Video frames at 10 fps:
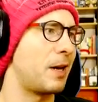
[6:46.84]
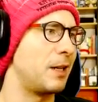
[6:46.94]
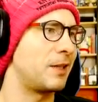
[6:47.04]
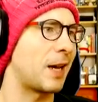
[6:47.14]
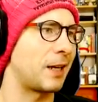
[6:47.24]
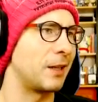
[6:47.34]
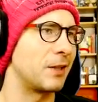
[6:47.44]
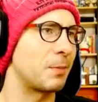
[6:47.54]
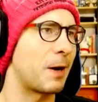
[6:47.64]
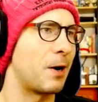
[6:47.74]
many
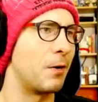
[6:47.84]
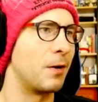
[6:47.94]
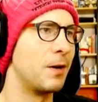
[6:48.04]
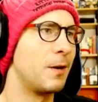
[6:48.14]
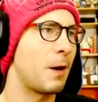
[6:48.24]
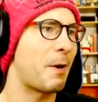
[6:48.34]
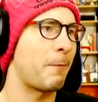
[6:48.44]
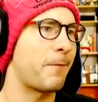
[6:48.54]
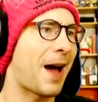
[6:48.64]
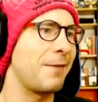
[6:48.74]
seconds? About,
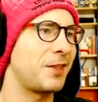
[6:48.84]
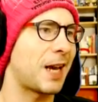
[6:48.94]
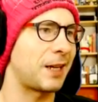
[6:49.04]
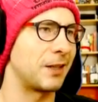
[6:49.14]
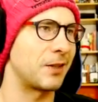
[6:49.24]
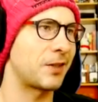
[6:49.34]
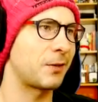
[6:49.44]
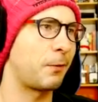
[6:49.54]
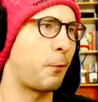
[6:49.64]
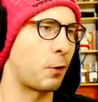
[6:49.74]
about five
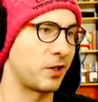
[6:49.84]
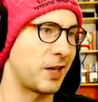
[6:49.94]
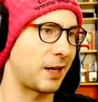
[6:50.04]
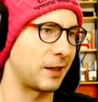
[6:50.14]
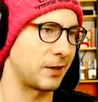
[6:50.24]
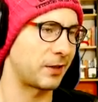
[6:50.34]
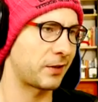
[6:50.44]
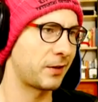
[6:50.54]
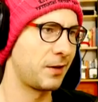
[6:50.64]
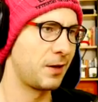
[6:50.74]
seconds. Four
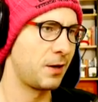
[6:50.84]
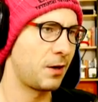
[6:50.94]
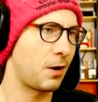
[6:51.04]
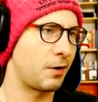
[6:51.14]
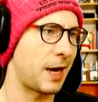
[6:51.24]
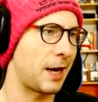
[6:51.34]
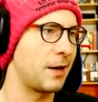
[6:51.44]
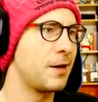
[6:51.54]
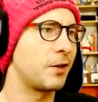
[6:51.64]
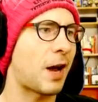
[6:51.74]
seconds. Okay,
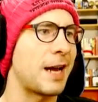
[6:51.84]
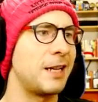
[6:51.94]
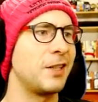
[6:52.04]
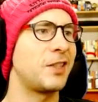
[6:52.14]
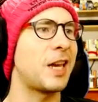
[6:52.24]
so I need to